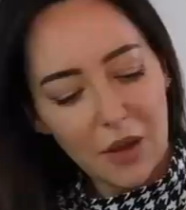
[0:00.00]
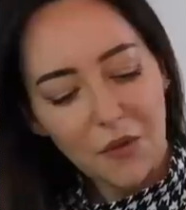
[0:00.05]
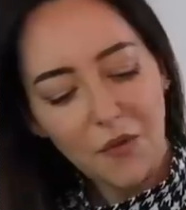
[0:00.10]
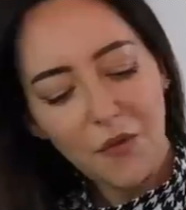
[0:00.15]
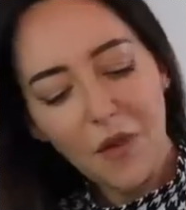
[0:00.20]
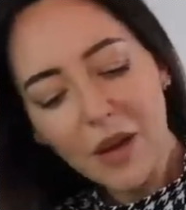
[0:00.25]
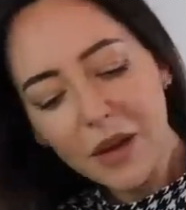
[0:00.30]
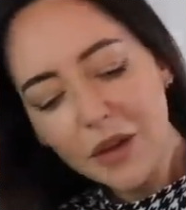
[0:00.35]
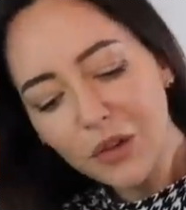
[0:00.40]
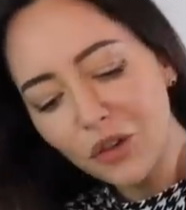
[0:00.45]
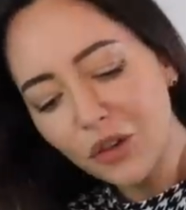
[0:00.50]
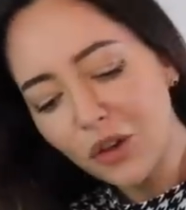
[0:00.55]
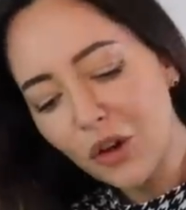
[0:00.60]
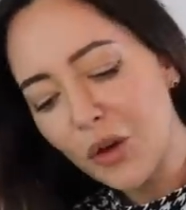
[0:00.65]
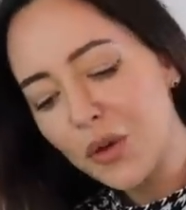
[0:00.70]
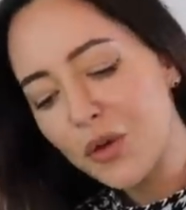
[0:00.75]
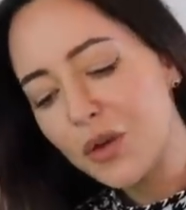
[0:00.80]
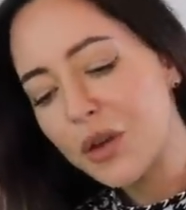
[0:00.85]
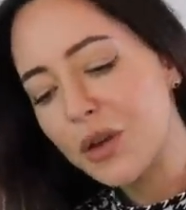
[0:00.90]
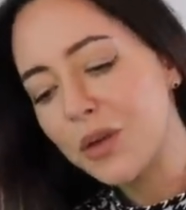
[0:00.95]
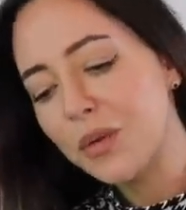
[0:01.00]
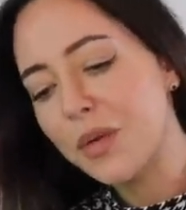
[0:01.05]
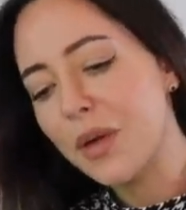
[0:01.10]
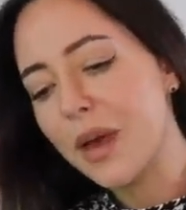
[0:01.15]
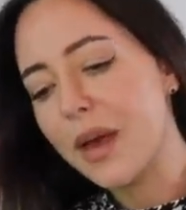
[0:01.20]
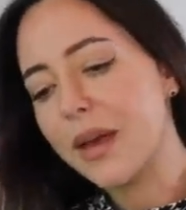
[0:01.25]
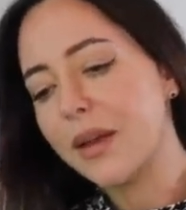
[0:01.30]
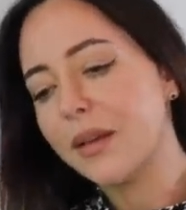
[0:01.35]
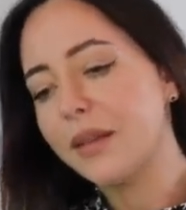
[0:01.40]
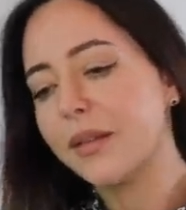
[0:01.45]
If I show you
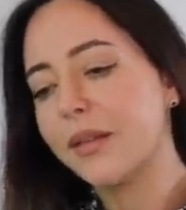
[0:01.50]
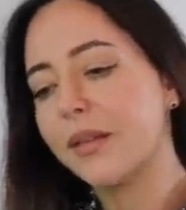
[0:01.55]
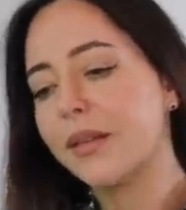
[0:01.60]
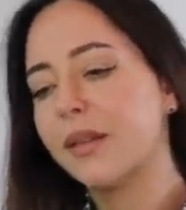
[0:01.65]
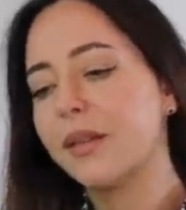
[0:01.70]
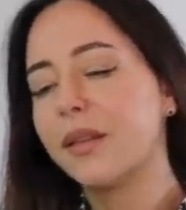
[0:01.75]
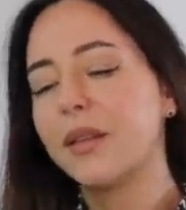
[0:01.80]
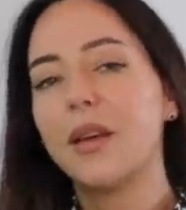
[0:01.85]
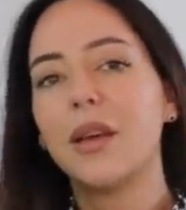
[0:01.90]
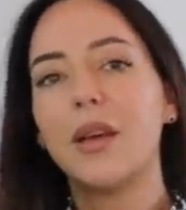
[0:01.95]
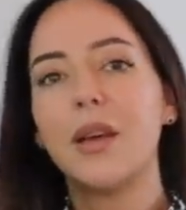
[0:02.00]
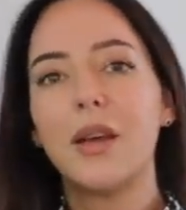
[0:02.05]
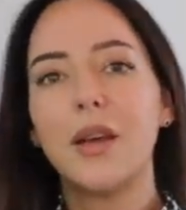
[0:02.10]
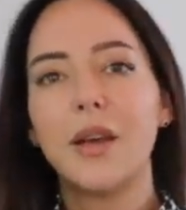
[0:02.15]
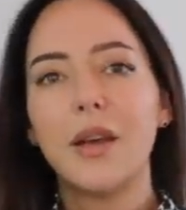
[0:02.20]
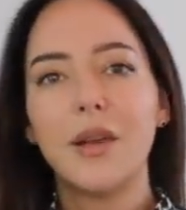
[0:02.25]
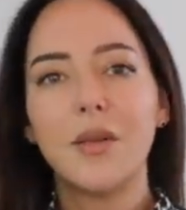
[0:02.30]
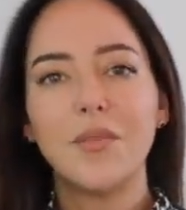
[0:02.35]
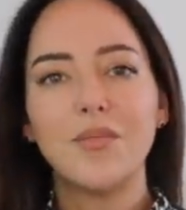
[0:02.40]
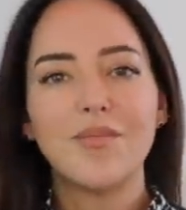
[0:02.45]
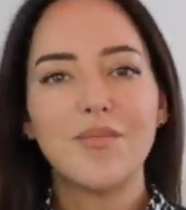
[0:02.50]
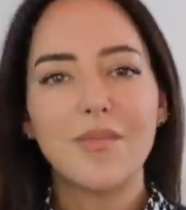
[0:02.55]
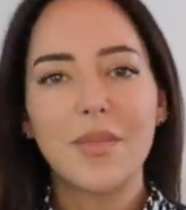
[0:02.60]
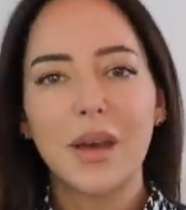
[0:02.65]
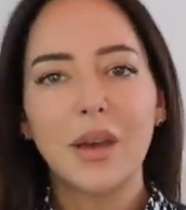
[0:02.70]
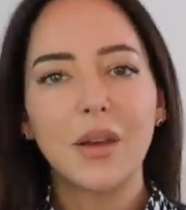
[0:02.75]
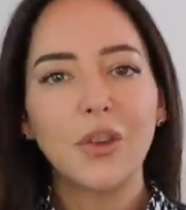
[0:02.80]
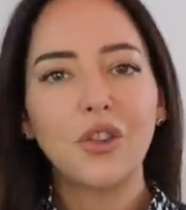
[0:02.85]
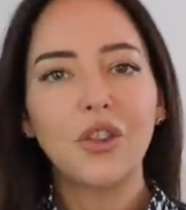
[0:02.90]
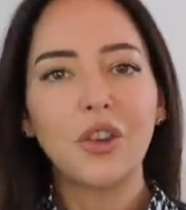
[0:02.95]
this
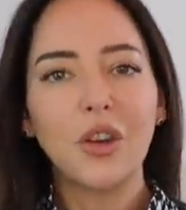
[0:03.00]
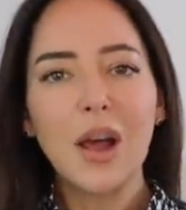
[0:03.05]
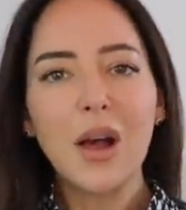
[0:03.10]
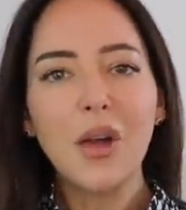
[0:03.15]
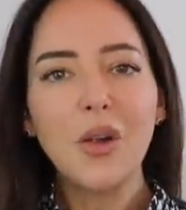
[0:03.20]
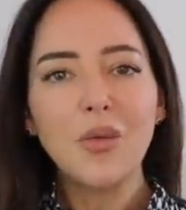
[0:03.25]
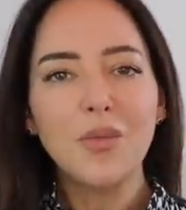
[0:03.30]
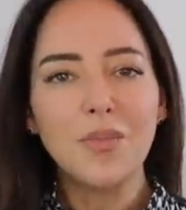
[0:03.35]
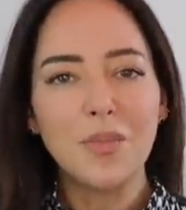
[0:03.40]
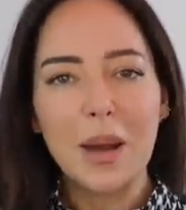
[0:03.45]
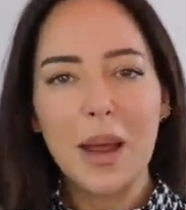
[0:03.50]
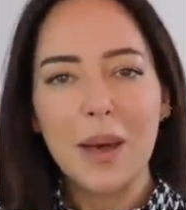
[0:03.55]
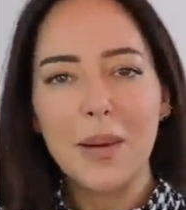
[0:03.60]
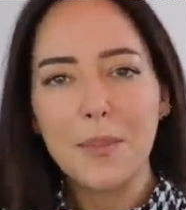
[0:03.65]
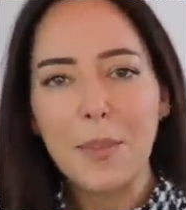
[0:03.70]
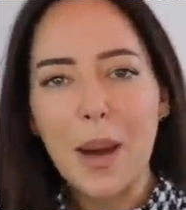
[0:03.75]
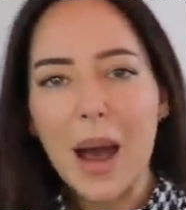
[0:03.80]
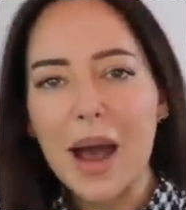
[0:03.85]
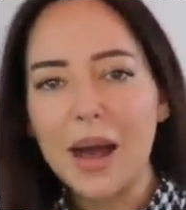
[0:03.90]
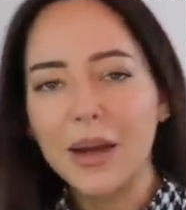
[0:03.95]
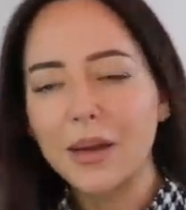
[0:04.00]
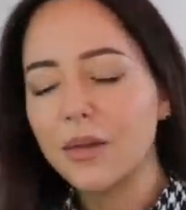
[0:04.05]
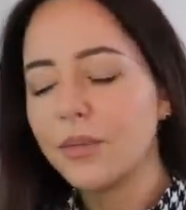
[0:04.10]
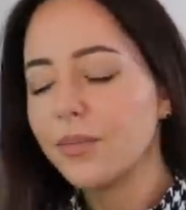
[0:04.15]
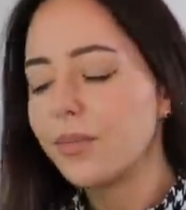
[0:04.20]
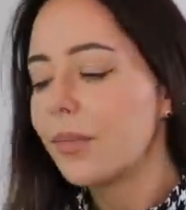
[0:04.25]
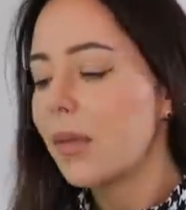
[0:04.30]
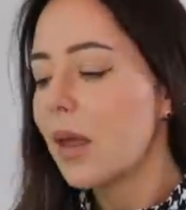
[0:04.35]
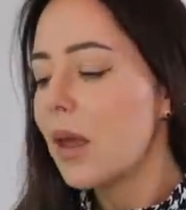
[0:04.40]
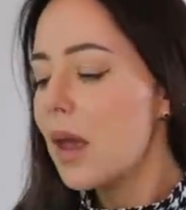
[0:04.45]
Chanel bag,
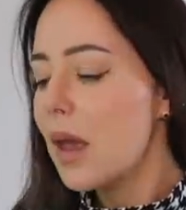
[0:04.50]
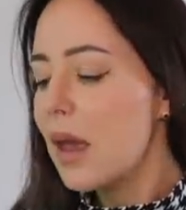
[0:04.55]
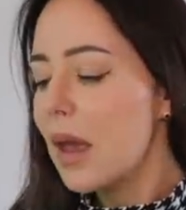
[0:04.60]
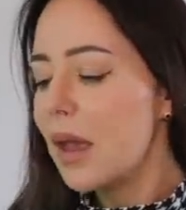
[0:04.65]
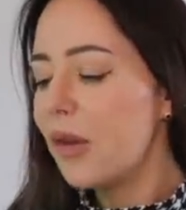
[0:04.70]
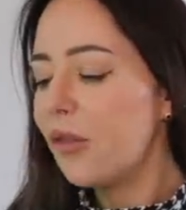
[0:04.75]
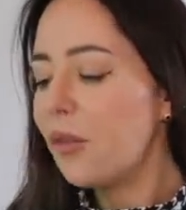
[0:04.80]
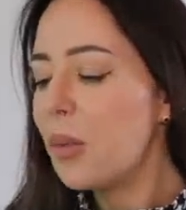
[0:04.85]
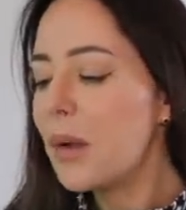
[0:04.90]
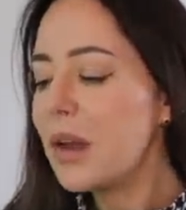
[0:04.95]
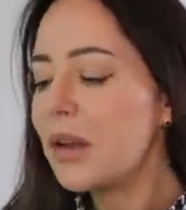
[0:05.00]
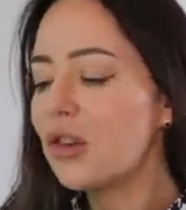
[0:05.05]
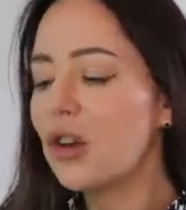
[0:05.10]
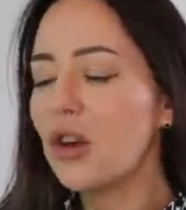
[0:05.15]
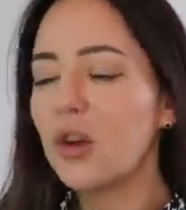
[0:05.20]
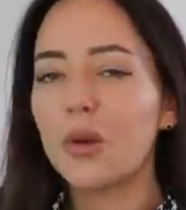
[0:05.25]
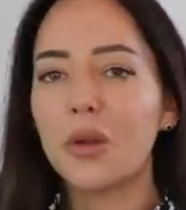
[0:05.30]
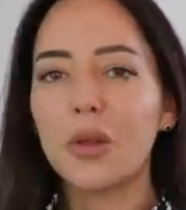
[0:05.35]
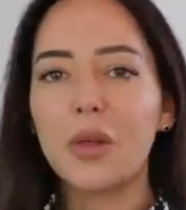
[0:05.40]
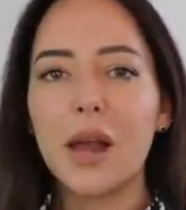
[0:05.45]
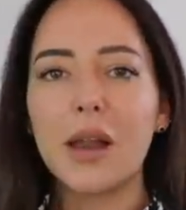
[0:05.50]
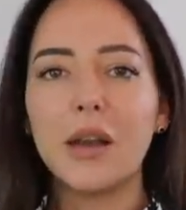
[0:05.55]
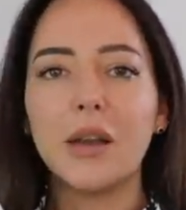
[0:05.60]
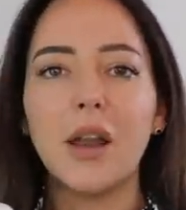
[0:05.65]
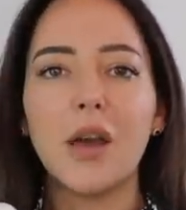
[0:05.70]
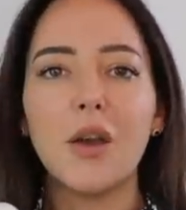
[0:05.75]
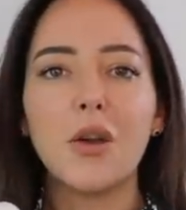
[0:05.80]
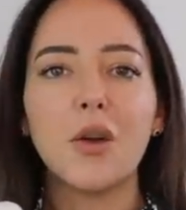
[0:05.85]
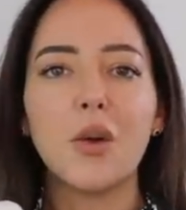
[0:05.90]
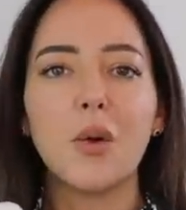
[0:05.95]
if we took that
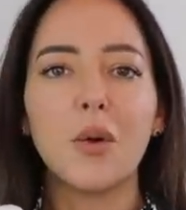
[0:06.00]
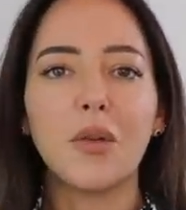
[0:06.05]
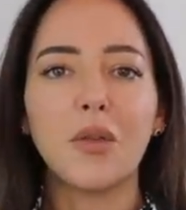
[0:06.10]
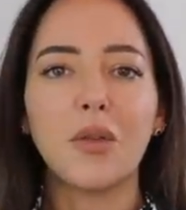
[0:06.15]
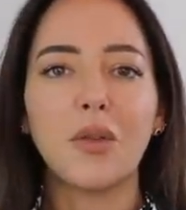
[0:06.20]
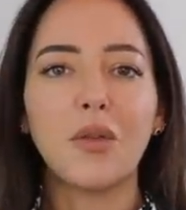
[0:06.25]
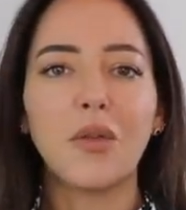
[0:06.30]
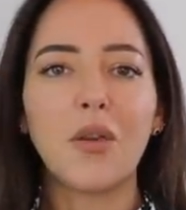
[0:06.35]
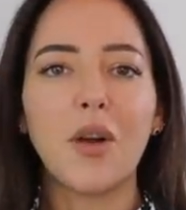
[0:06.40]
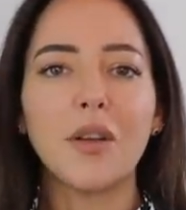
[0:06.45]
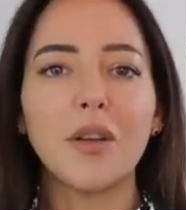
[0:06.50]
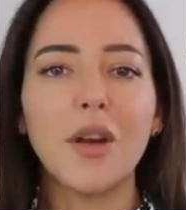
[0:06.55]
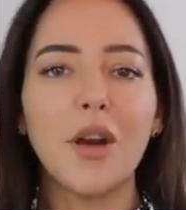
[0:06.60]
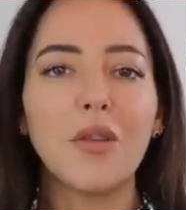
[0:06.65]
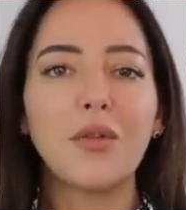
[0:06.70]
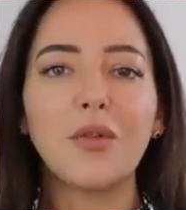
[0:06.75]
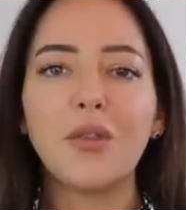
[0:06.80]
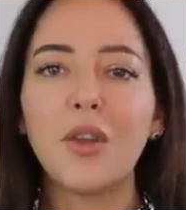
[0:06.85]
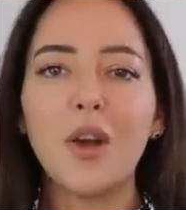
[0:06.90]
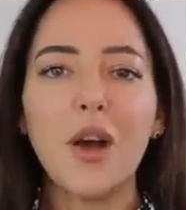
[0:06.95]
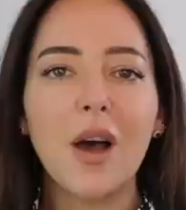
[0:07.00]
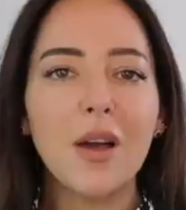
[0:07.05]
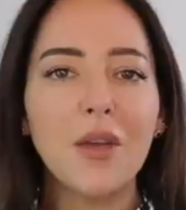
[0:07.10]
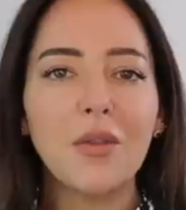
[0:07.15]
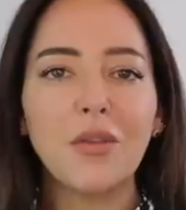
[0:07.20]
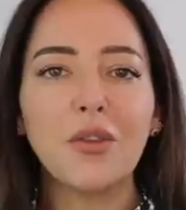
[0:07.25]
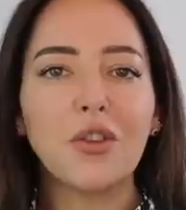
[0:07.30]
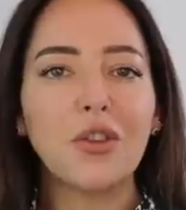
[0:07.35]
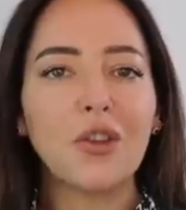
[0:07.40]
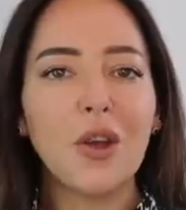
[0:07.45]
logo off the front, I've, d
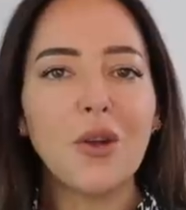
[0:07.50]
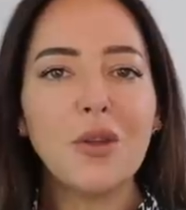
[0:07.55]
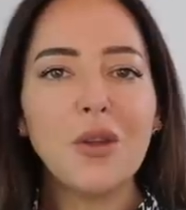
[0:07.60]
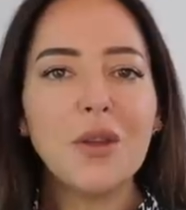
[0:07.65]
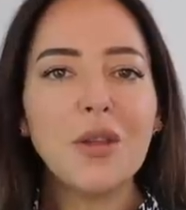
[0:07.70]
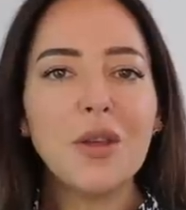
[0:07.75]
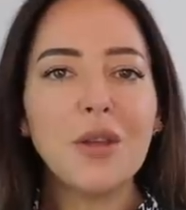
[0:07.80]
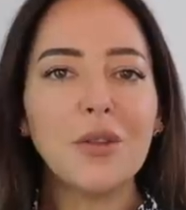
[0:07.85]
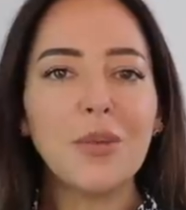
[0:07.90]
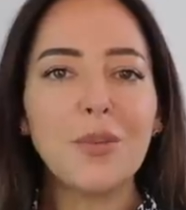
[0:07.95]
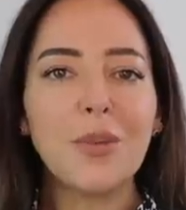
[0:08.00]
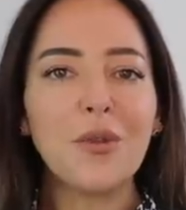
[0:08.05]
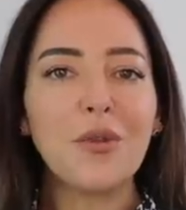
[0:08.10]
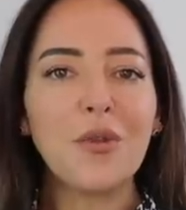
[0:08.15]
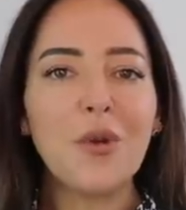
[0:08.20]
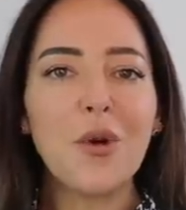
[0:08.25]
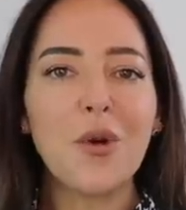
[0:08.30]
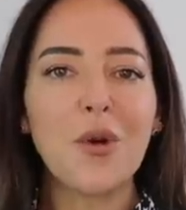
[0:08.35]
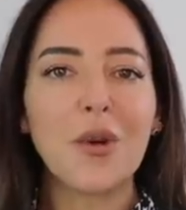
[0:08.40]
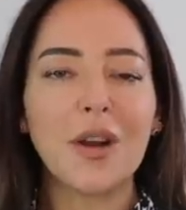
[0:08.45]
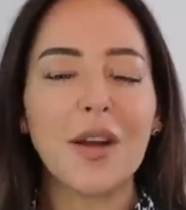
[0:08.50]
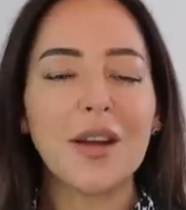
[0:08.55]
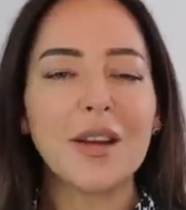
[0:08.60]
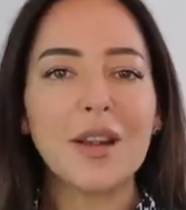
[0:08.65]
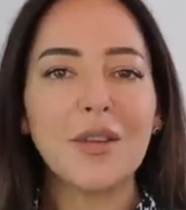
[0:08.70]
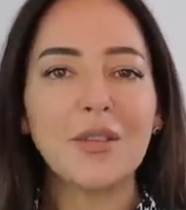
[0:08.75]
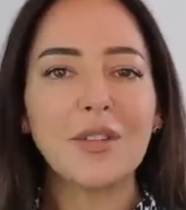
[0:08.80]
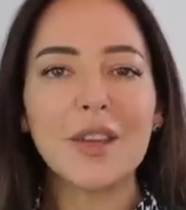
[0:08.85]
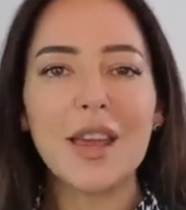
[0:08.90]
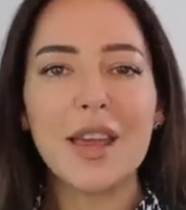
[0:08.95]
I've shown you this before and I'd
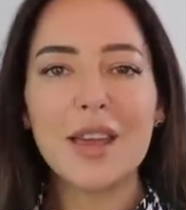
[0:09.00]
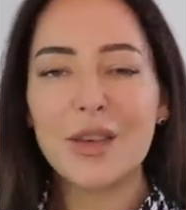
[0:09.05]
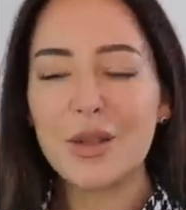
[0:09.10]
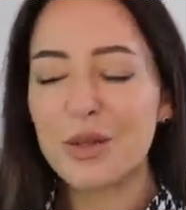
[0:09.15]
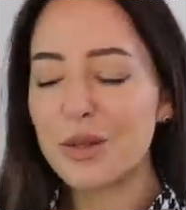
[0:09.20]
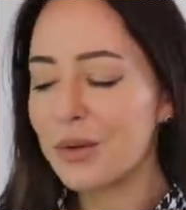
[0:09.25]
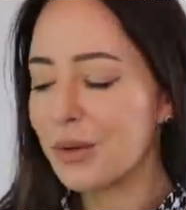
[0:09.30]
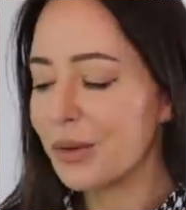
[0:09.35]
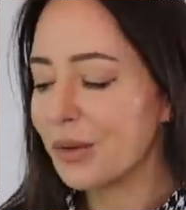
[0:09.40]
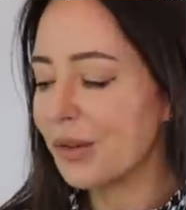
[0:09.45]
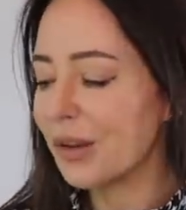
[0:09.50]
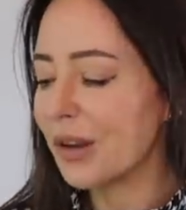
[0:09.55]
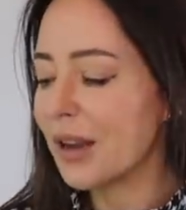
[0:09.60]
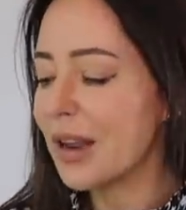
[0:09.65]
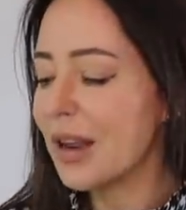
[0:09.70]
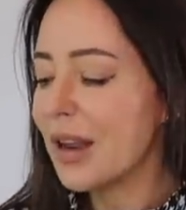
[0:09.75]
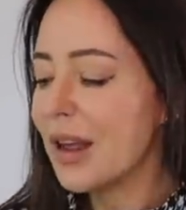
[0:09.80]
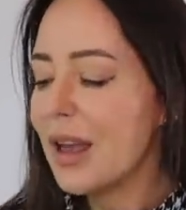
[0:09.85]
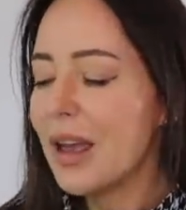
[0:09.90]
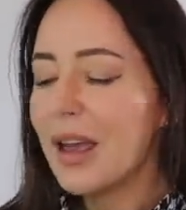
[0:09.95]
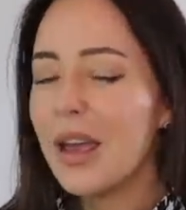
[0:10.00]
love to get your thoughts on it.